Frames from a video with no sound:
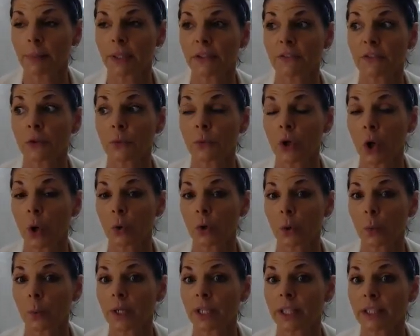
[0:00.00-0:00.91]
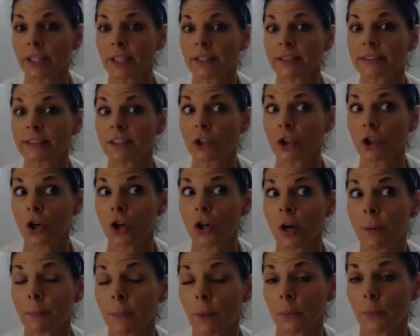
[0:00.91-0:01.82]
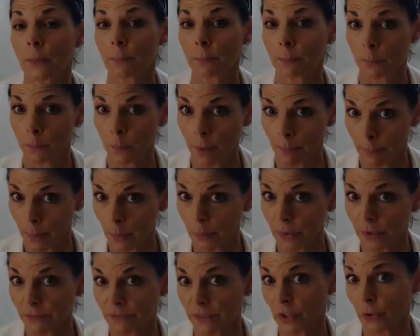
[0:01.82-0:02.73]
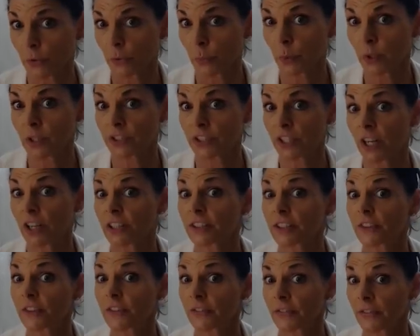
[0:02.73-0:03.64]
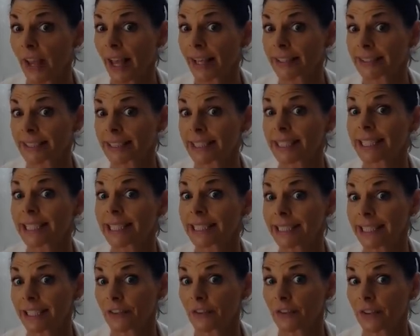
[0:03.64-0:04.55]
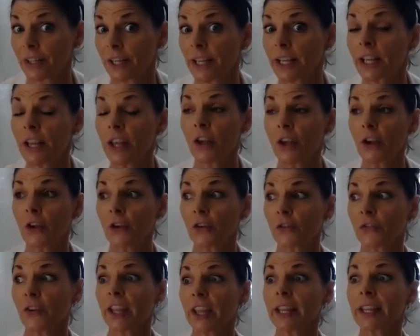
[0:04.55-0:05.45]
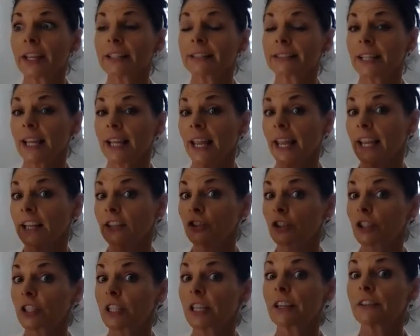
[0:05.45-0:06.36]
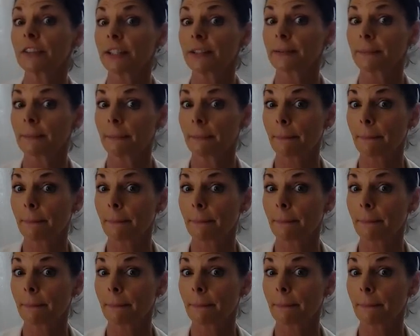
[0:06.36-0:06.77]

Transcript: But if you don't know what it is, look up what both of those words are, and they're vastly different. Fate is the hand you're given.